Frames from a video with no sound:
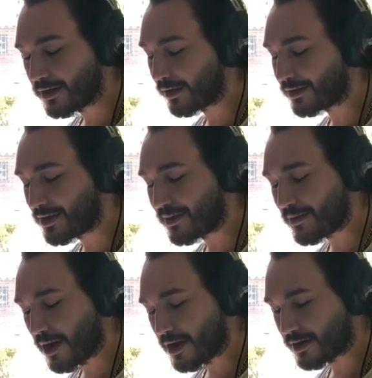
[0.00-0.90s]
like the
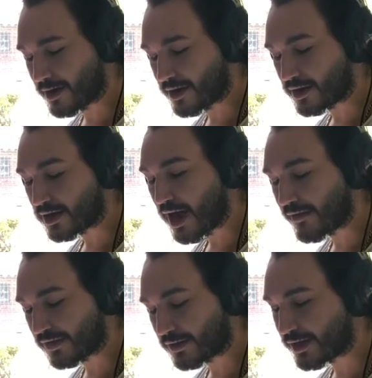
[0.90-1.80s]
amari
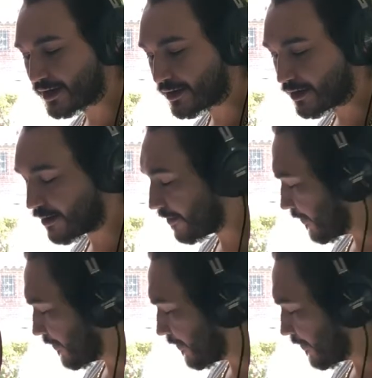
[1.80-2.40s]
after dinner.